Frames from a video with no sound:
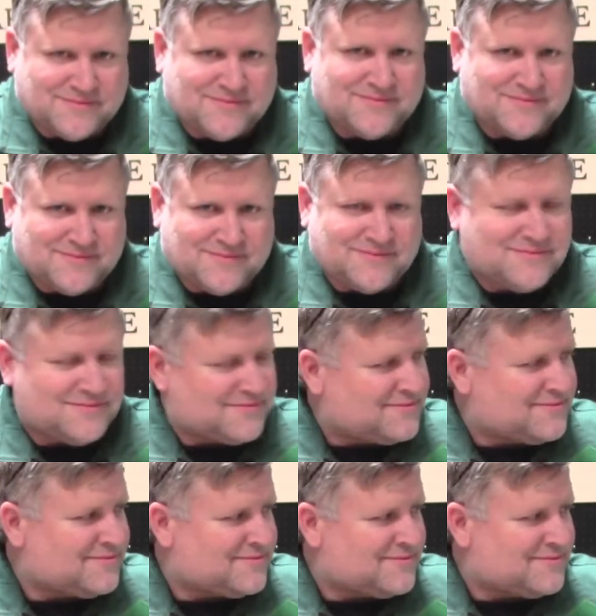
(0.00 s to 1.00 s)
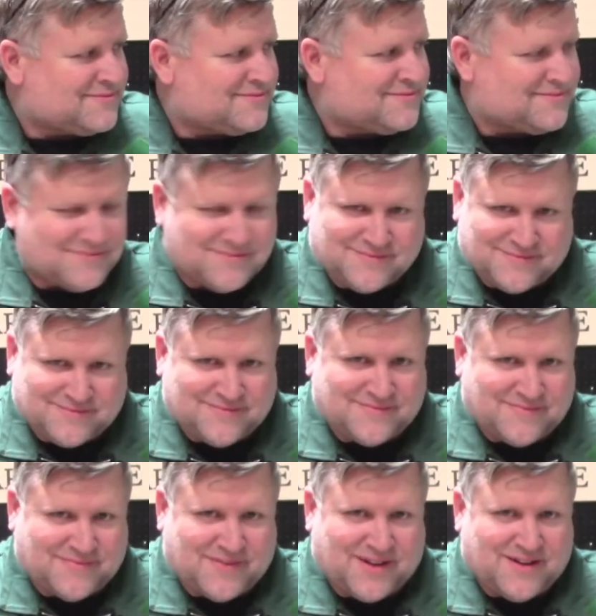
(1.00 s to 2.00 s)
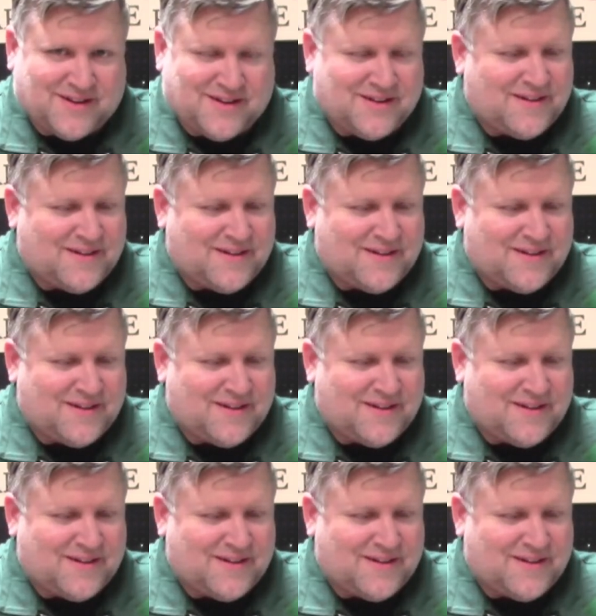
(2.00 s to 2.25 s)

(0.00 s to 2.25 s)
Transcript: All right. Fade out.